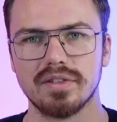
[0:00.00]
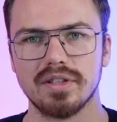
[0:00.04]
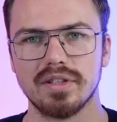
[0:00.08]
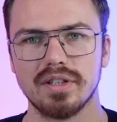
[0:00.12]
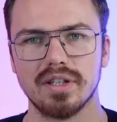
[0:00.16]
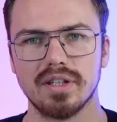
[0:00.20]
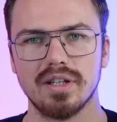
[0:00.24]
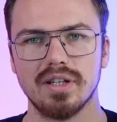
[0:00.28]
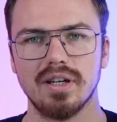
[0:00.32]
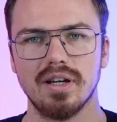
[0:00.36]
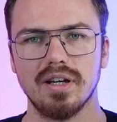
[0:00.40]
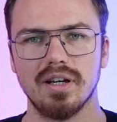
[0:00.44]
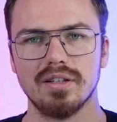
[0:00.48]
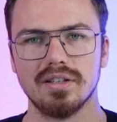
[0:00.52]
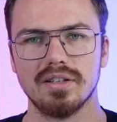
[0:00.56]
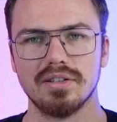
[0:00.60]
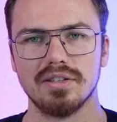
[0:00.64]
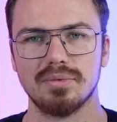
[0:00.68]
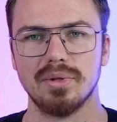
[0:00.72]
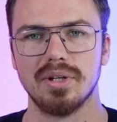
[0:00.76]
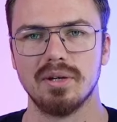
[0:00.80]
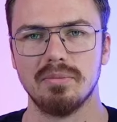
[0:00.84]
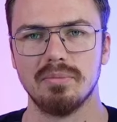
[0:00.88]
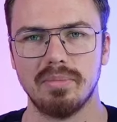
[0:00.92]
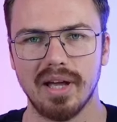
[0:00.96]
the
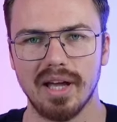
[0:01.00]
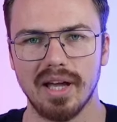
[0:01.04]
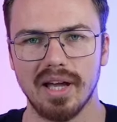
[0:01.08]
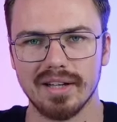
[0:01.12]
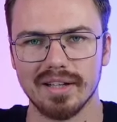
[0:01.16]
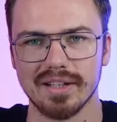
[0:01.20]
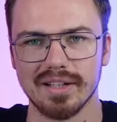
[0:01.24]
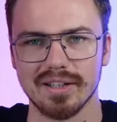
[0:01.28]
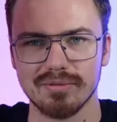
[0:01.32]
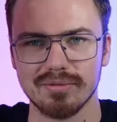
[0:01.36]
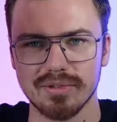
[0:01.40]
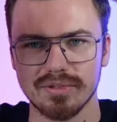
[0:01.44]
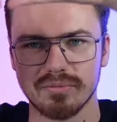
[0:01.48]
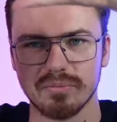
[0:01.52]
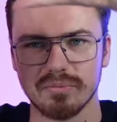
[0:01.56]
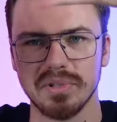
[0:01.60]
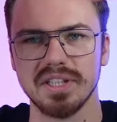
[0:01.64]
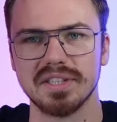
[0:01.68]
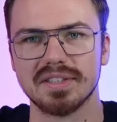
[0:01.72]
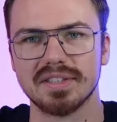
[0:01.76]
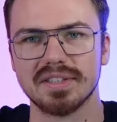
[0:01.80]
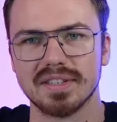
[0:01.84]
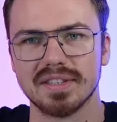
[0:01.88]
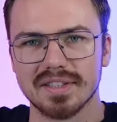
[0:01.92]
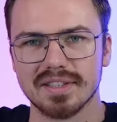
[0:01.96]
Twitter banner with
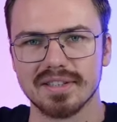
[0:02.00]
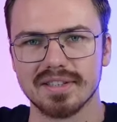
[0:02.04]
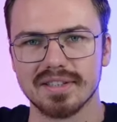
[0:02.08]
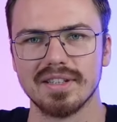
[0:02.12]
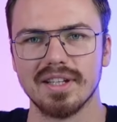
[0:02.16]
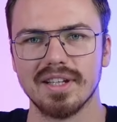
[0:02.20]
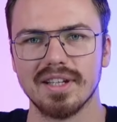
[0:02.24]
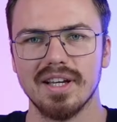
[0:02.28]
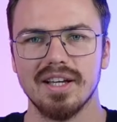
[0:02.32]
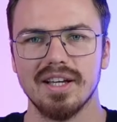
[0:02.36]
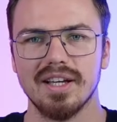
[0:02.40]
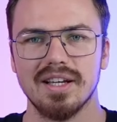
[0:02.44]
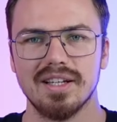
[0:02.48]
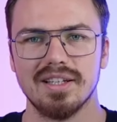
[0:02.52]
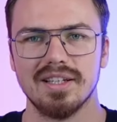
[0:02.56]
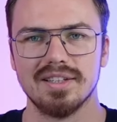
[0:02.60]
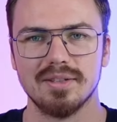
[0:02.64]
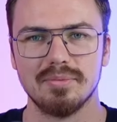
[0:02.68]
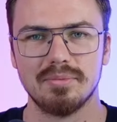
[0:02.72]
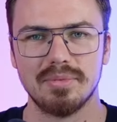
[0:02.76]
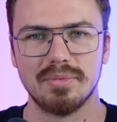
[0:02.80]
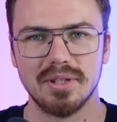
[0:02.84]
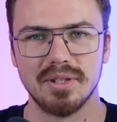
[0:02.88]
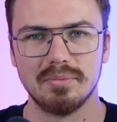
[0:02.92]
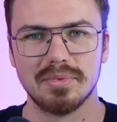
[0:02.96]
Mises and
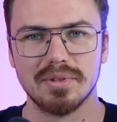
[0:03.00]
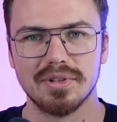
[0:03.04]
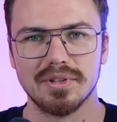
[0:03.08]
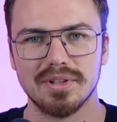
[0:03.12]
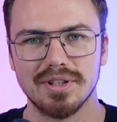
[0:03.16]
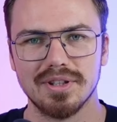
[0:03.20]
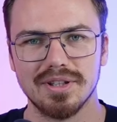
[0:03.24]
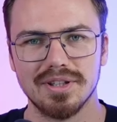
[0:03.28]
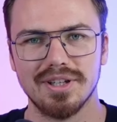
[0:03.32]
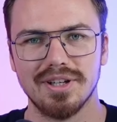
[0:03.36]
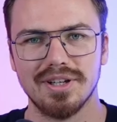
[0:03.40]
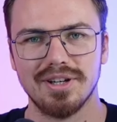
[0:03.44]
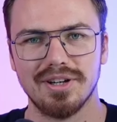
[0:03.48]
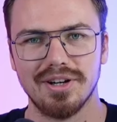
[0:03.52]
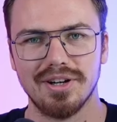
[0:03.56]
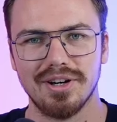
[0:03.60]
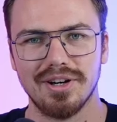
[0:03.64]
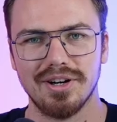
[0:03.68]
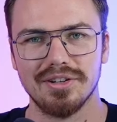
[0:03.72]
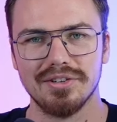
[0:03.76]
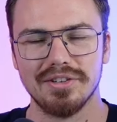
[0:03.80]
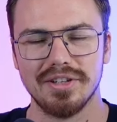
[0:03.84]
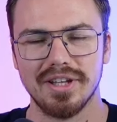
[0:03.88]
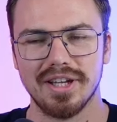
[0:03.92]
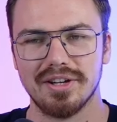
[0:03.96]
the people
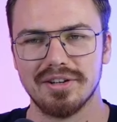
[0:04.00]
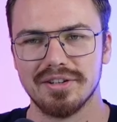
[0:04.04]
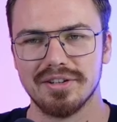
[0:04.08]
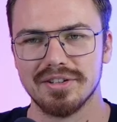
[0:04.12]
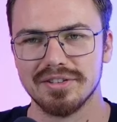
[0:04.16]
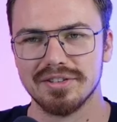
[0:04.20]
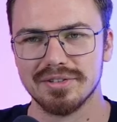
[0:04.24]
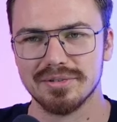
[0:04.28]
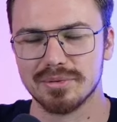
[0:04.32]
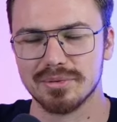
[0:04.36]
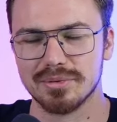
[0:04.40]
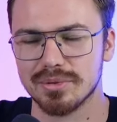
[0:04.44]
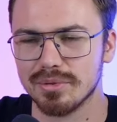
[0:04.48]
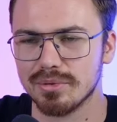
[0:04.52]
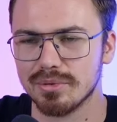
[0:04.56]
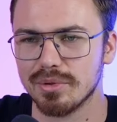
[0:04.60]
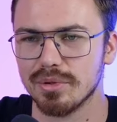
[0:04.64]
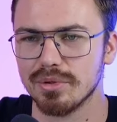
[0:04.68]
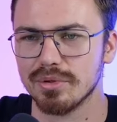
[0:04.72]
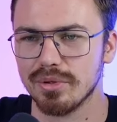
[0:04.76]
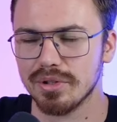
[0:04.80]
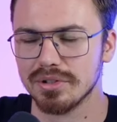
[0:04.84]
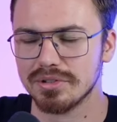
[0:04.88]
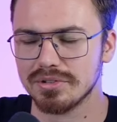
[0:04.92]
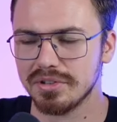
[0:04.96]
on there, and you
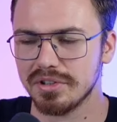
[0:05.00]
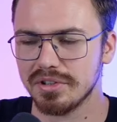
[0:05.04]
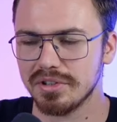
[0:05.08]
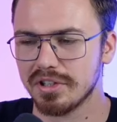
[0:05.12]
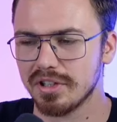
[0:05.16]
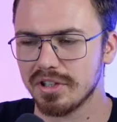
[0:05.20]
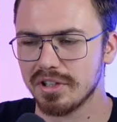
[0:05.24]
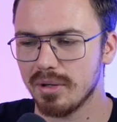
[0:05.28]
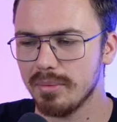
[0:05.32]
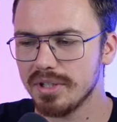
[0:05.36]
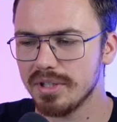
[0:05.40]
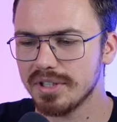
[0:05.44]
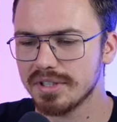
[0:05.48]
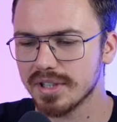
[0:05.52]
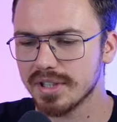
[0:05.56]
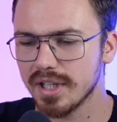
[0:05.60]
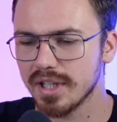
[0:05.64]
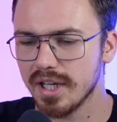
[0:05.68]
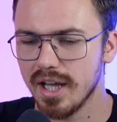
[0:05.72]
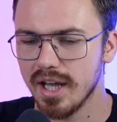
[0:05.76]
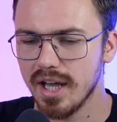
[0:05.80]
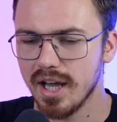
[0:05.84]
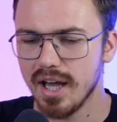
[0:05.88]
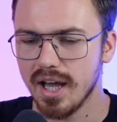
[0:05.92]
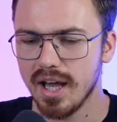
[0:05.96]
wrote Austrian economics.
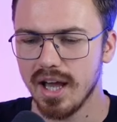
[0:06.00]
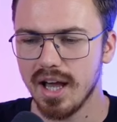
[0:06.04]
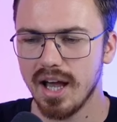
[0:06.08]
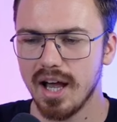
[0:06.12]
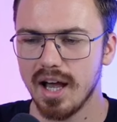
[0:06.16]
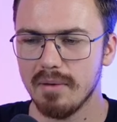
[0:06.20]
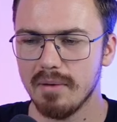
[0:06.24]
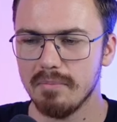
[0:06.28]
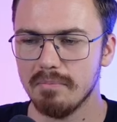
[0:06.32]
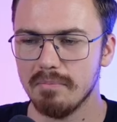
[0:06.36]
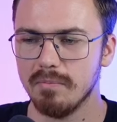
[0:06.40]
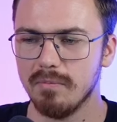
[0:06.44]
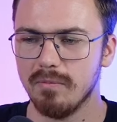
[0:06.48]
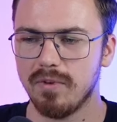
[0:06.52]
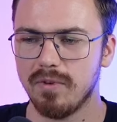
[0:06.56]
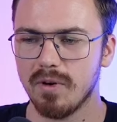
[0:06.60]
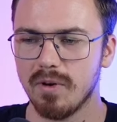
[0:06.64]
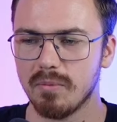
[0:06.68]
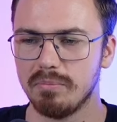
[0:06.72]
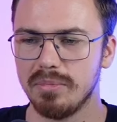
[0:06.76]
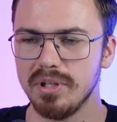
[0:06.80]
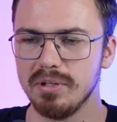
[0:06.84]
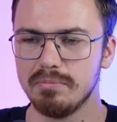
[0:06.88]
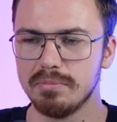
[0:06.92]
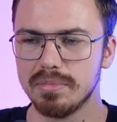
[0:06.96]

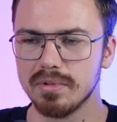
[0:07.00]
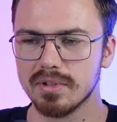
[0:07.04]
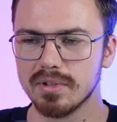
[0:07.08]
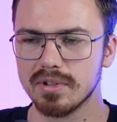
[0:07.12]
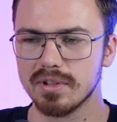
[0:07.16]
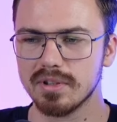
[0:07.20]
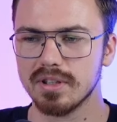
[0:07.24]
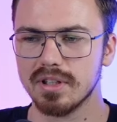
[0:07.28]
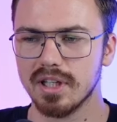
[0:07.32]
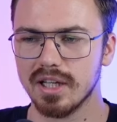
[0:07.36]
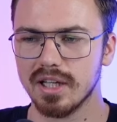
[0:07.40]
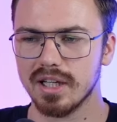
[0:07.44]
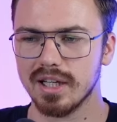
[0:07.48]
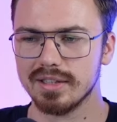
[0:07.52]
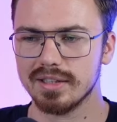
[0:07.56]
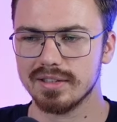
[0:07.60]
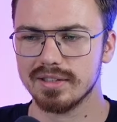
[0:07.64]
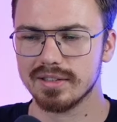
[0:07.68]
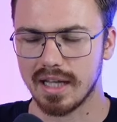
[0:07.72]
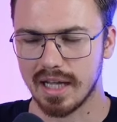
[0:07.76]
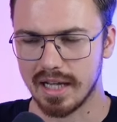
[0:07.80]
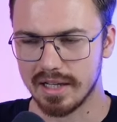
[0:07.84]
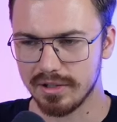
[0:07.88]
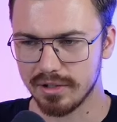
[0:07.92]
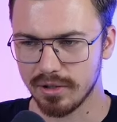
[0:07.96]
For people,
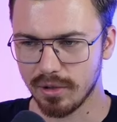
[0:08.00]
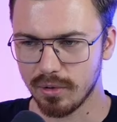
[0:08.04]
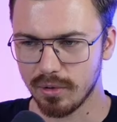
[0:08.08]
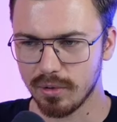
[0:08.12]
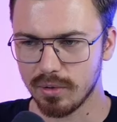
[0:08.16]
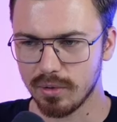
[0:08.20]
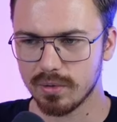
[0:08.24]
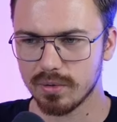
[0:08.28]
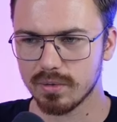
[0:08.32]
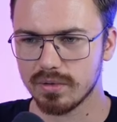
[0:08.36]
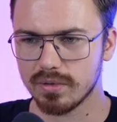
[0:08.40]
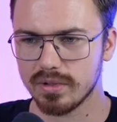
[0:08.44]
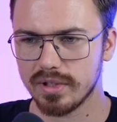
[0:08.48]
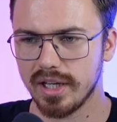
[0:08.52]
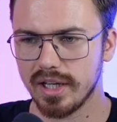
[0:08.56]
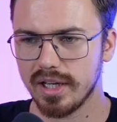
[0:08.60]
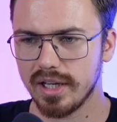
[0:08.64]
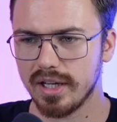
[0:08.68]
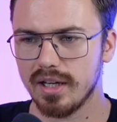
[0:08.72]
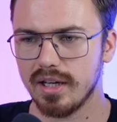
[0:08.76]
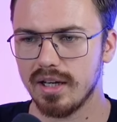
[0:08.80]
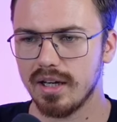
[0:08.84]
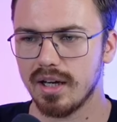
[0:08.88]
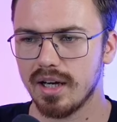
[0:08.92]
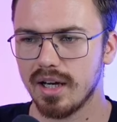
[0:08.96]
and I know
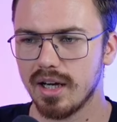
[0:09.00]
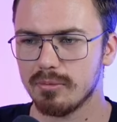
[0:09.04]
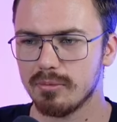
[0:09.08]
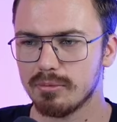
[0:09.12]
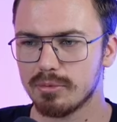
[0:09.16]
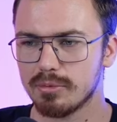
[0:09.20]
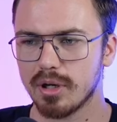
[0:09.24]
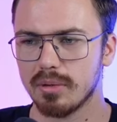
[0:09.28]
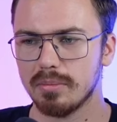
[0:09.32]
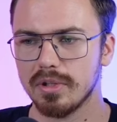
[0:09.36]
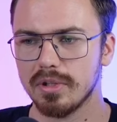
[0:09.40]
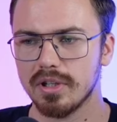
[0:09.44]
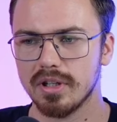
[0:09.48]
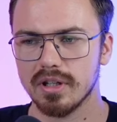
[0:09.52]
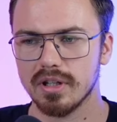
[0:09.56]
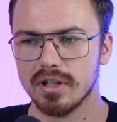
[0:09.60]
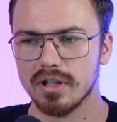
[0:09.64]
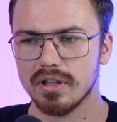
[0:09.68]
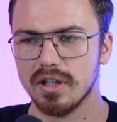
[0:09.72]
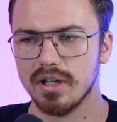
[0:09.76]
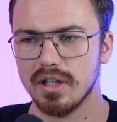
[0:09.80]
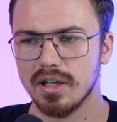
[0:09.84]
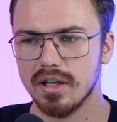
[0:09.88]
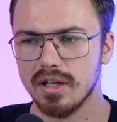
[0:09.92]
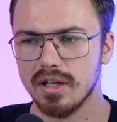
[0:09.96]
there are probably